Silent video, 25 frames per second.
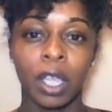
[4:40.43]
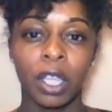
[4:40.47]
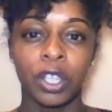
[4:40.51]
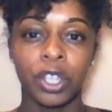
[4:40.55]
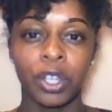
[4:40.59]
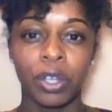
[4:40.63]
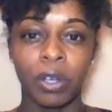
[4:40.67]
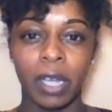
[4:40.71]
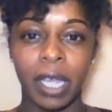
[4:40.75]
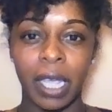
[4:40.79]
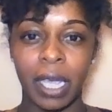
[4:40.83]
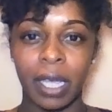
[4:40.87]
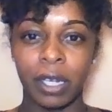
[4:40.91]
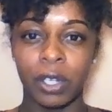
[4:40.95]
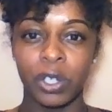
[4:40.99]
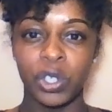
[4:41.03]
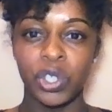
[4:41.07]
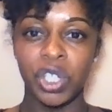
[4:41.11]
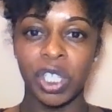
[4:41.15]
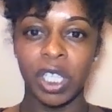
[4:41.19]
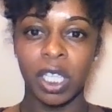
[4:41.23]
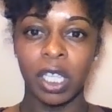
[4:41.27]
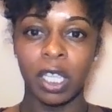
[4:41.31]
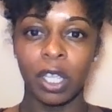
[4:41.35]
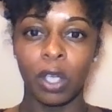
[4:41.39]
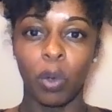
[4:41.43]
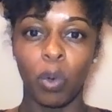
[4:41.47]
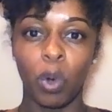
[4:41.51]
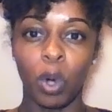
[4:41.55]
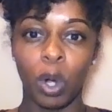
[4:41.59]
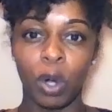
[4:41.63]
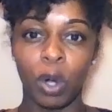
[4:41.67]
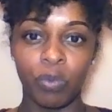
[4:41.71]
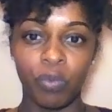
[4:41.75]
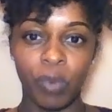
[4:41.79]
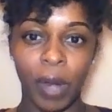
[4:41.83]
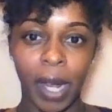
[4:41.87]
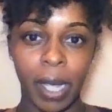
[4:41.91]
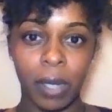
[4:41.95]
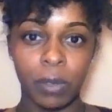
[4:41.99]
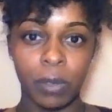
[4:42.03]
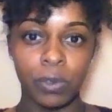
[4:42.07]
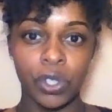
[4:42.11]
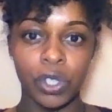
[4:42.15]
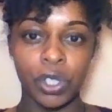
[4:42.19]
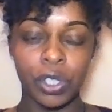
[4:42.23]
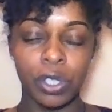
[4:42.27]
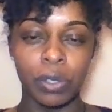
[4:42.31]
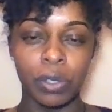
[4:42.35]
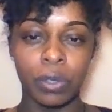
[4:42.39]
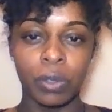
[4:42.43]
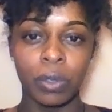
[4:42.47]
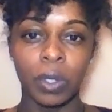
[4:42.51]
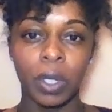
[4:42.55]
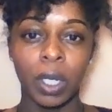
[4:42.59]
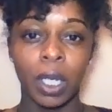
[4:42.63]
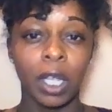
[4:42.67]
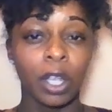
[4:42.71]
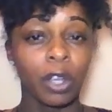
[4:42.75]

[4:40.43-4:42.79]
your energy or around you,